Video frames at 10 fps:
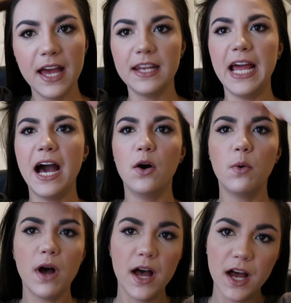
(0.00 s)

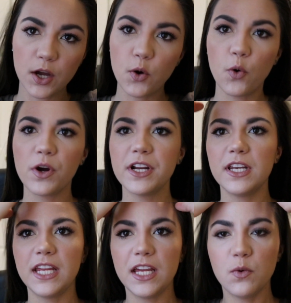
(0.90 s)
Now,
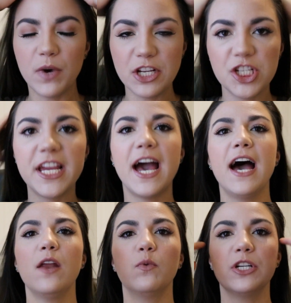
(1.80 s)
Kourtney, what she
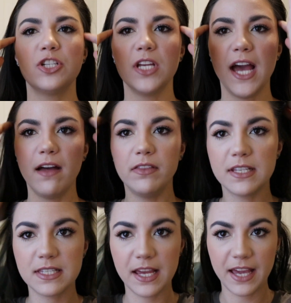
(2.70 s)
had was she had
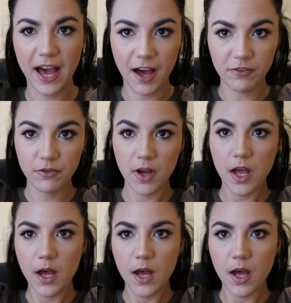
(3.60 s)
this like half